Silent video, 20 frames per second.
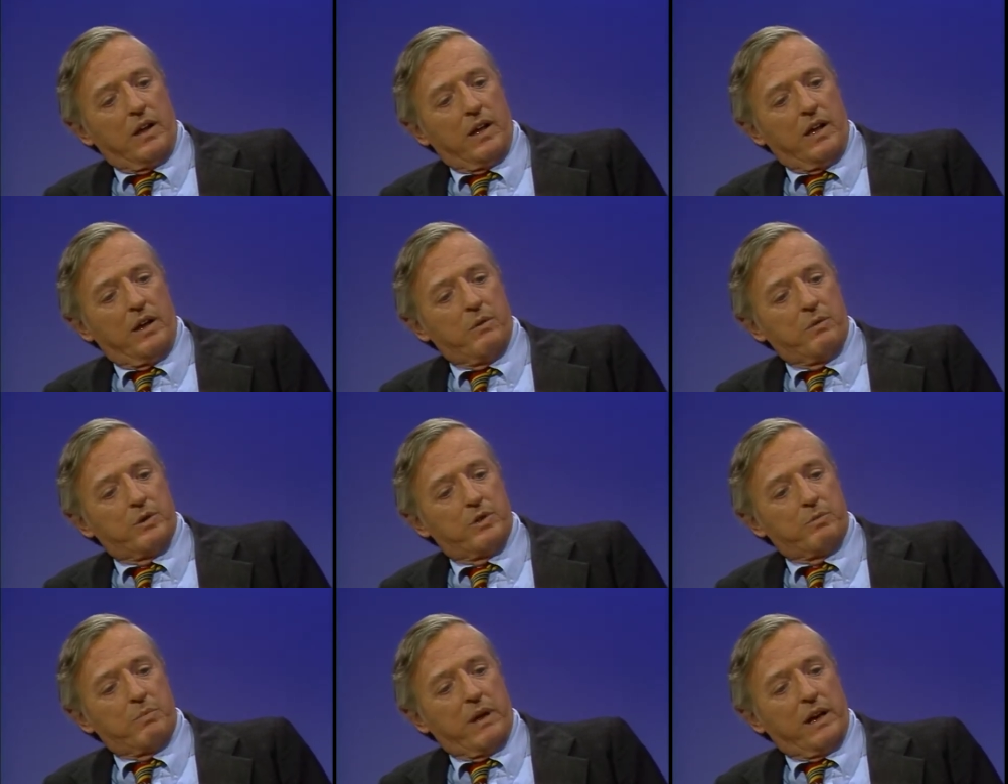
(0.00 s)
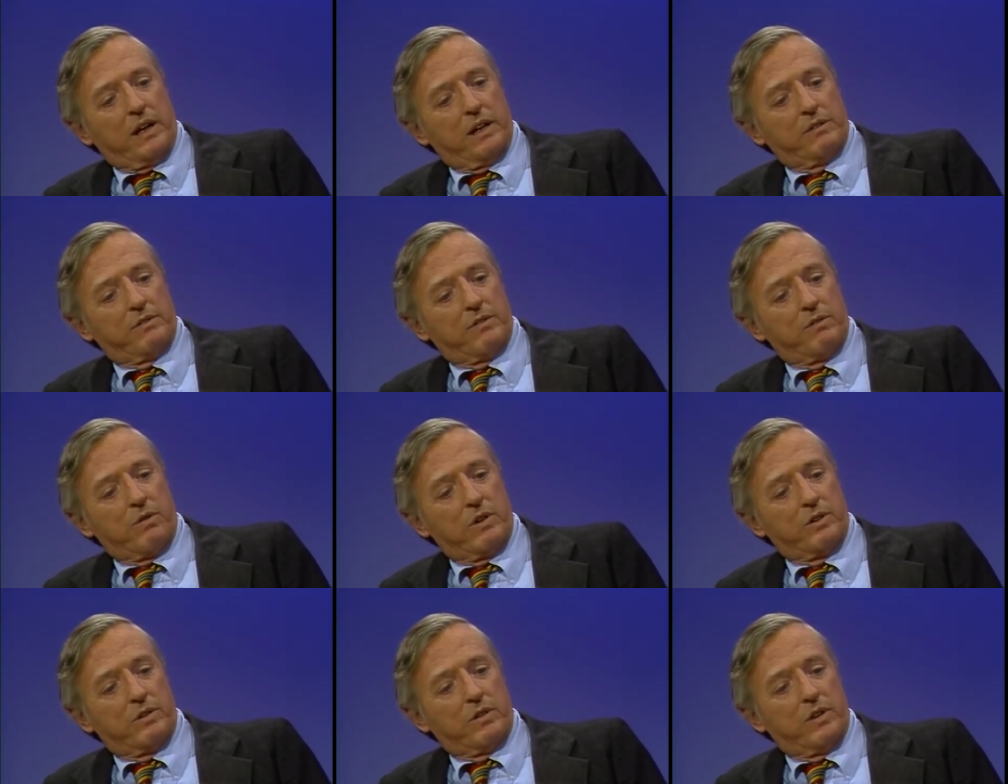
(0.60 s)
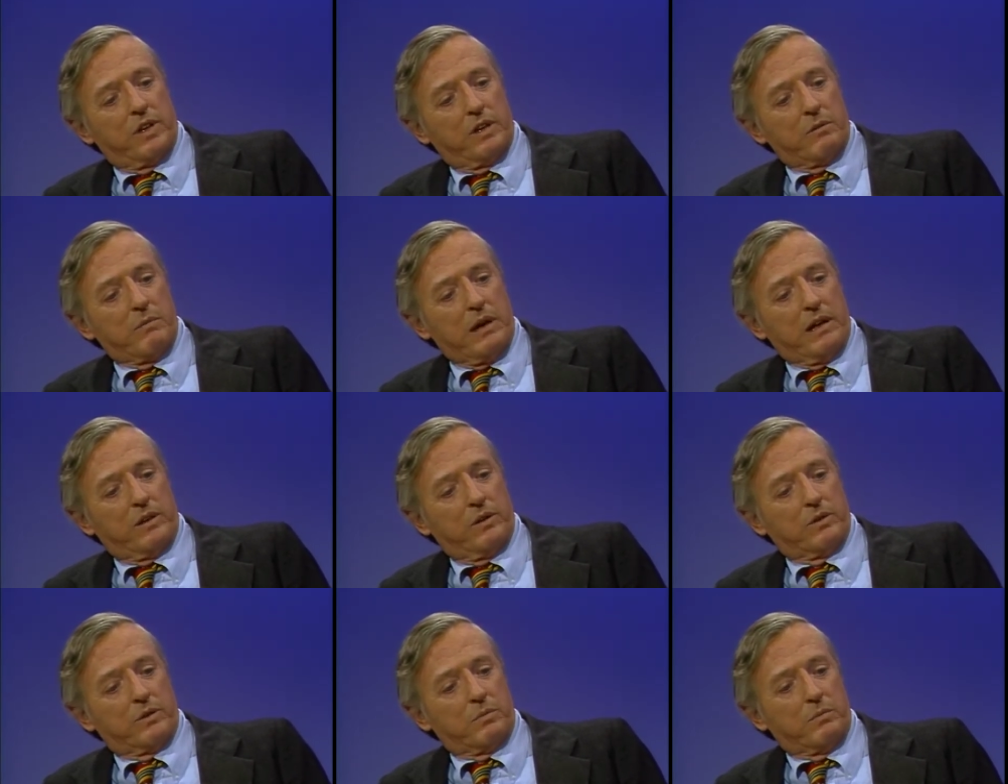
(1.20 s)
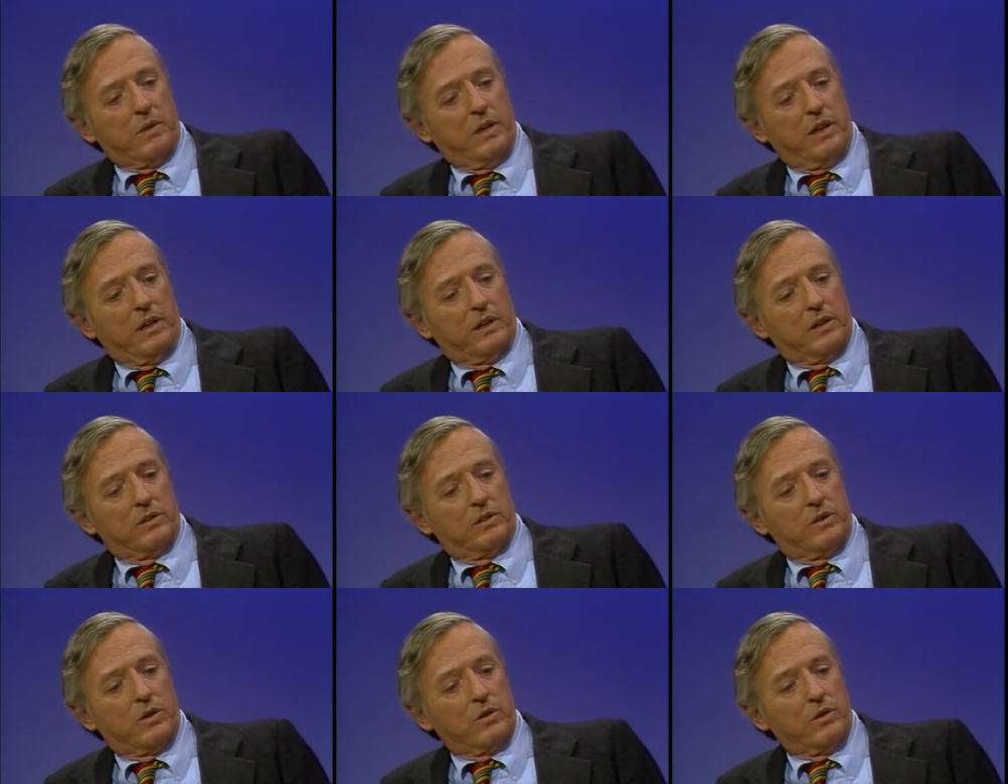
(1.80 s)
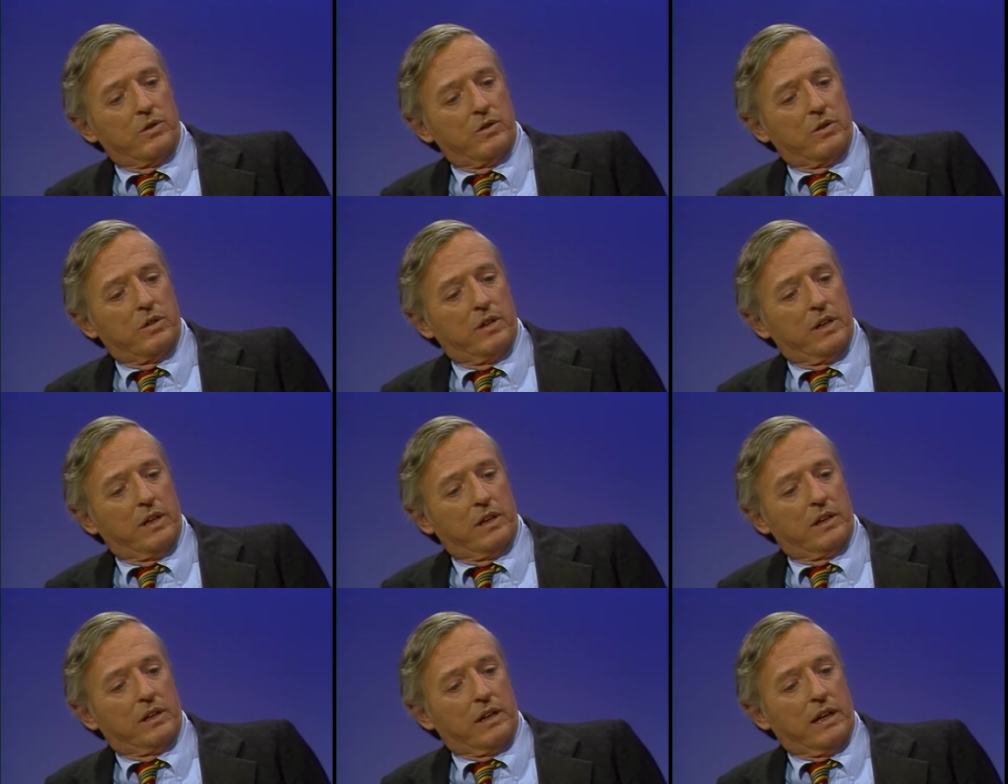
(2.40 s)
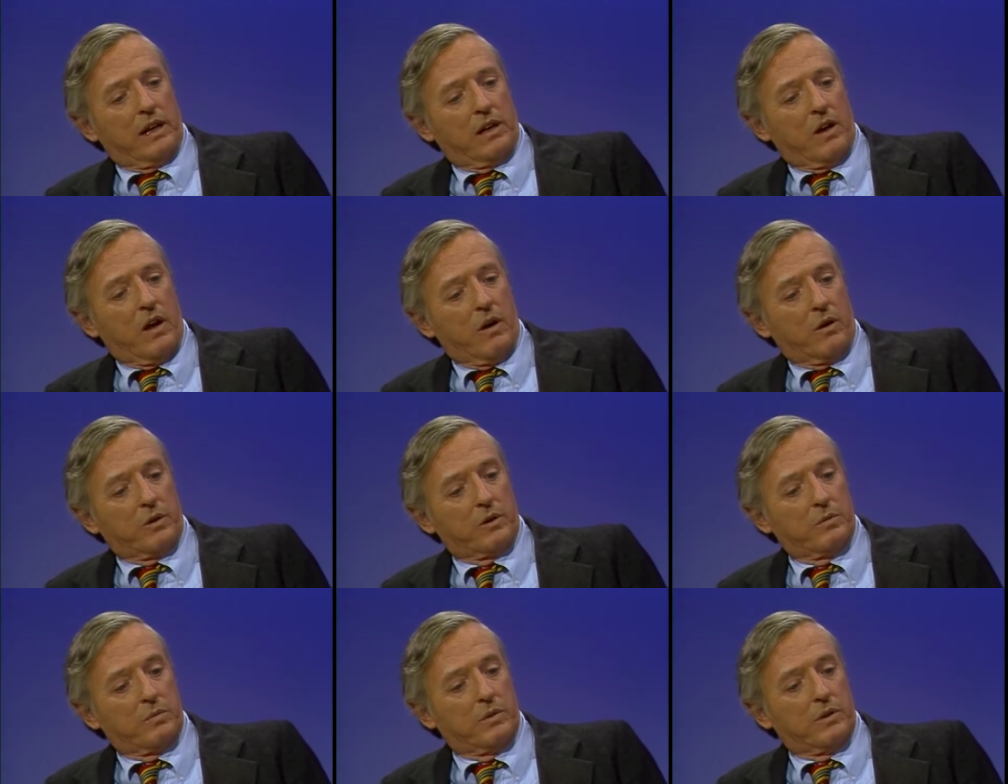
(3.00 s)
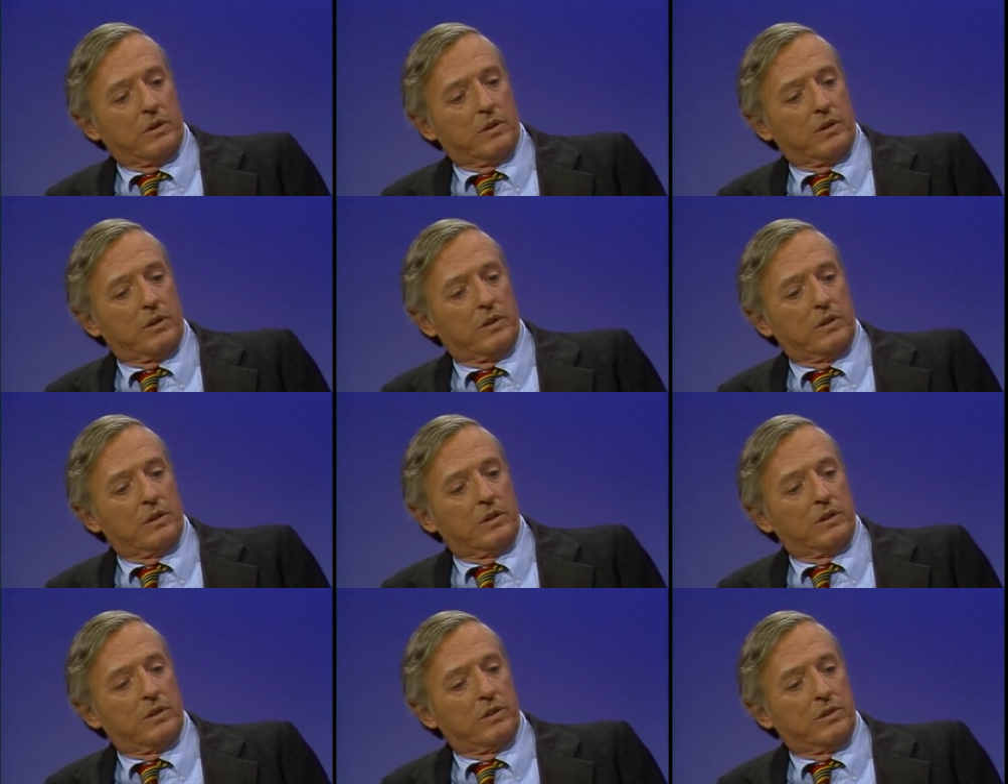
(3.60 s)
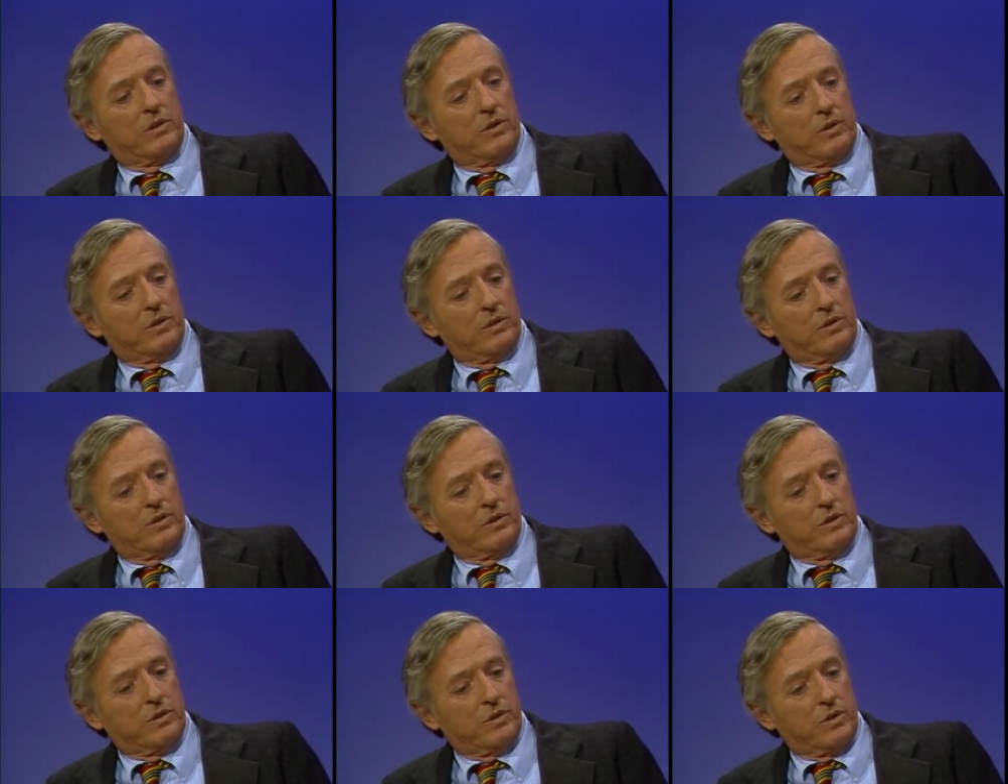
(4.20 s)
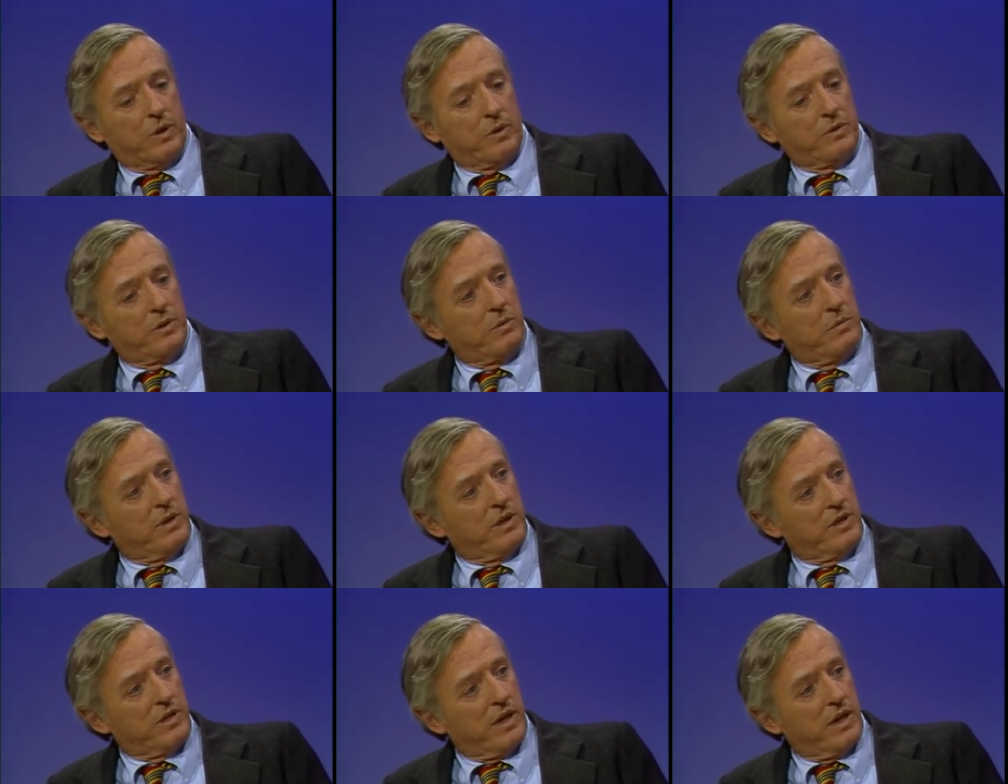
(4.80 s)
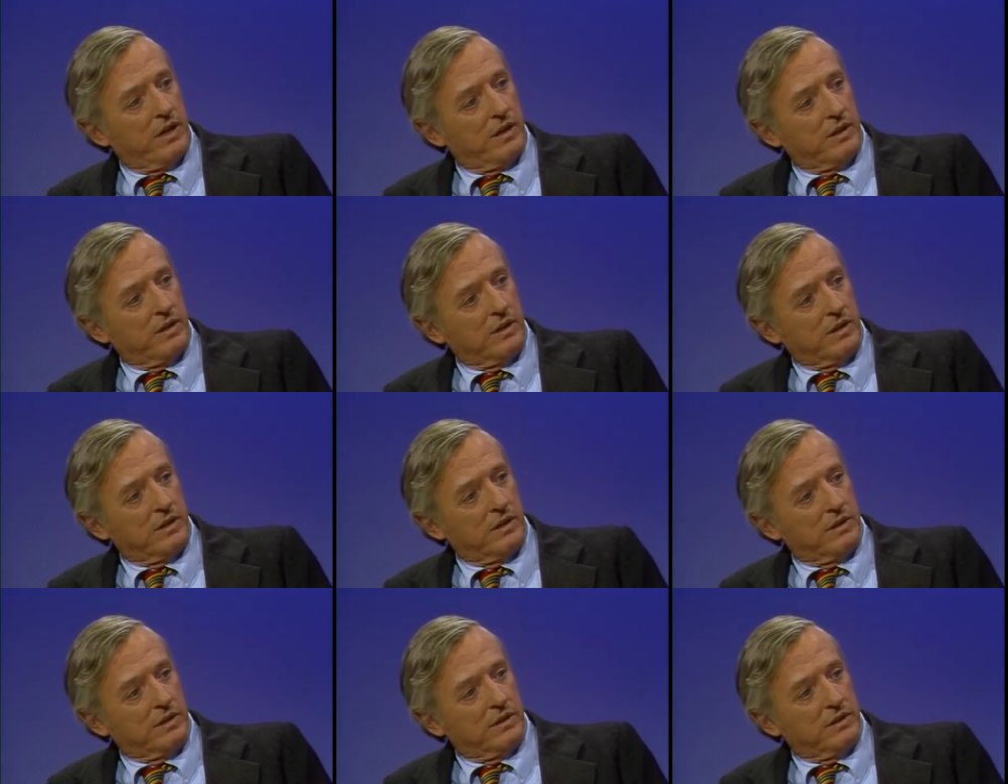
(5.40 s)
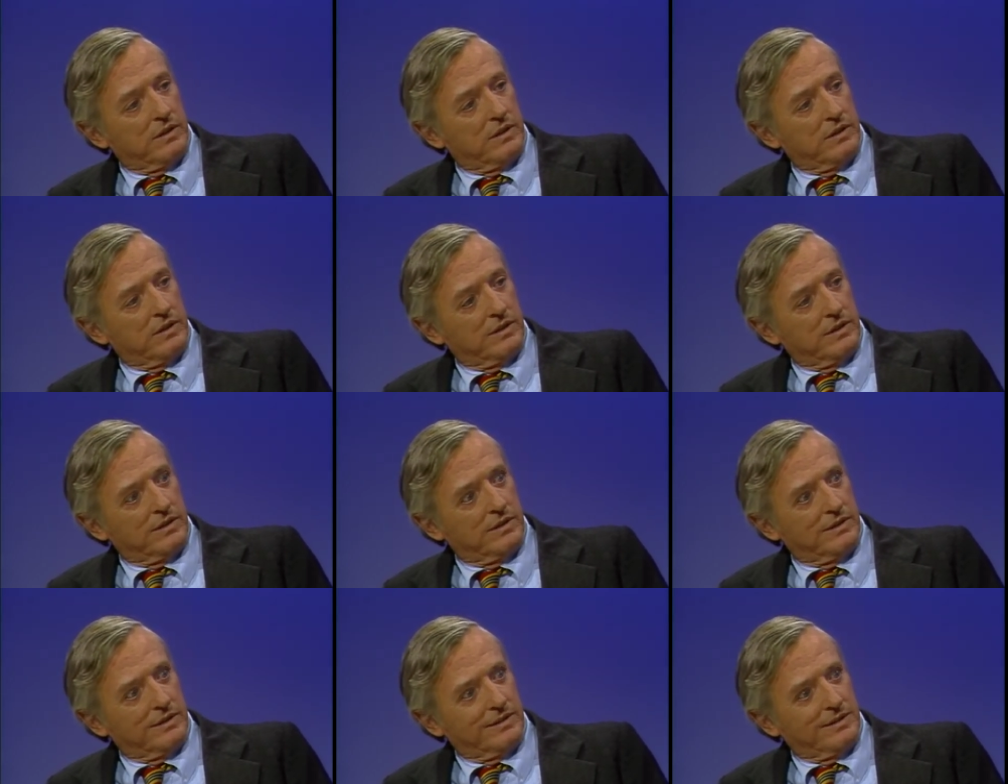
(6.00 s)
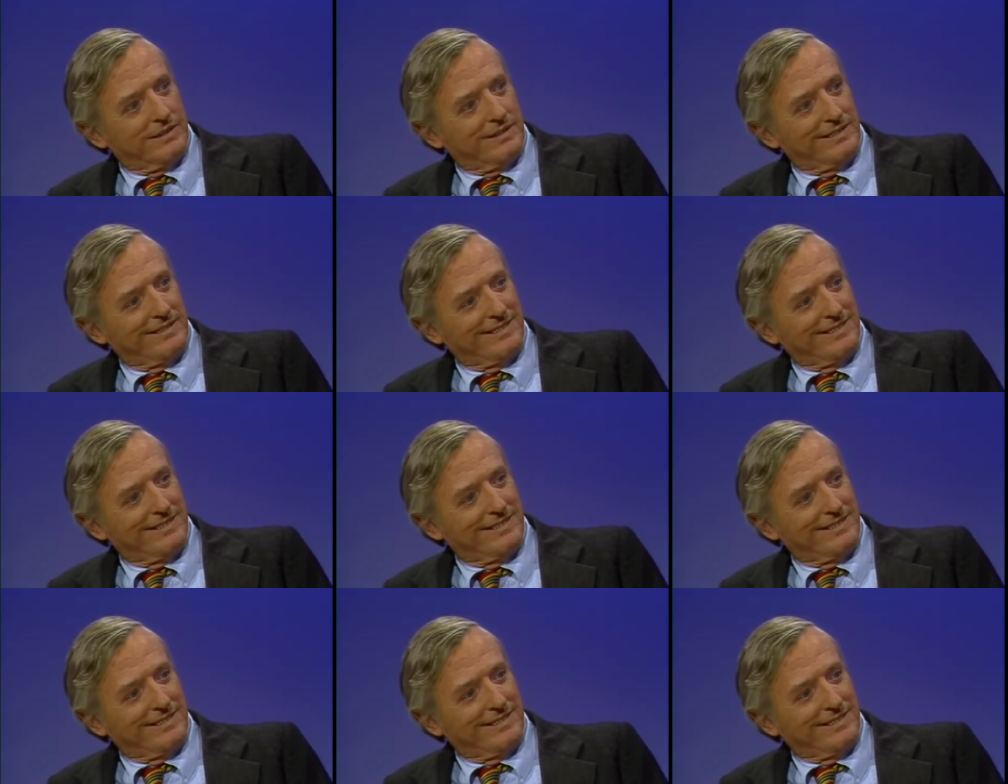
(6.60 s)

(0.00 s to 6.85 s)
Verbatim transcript: irrespective of what you think about those means, don't you think that that congressman deserves, deserves to be in jail? Of course not.